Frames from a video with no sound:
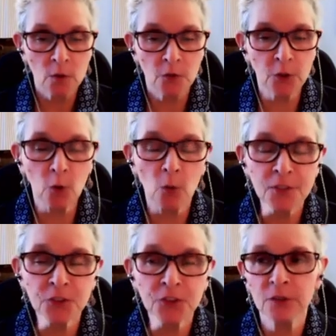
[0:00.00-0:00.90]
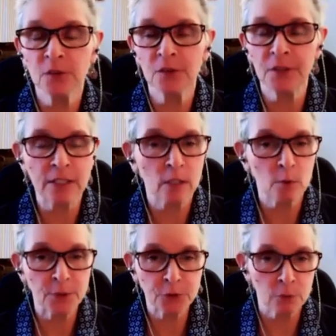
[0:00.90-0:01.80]
The questions that
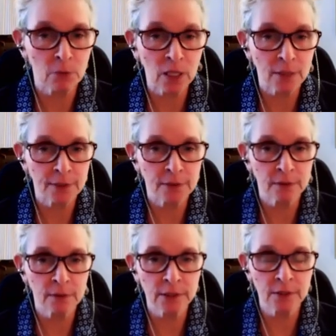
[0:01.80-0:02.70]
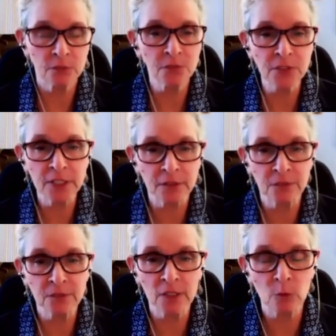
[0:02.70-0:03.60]
come into mind and
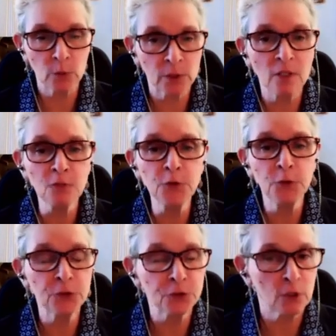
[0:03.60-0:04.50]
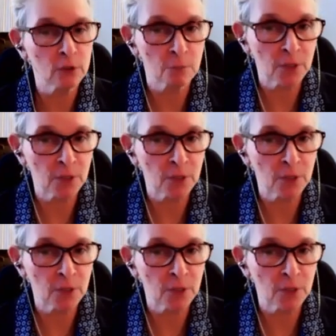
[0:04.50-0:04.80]
things, I would love for you to talk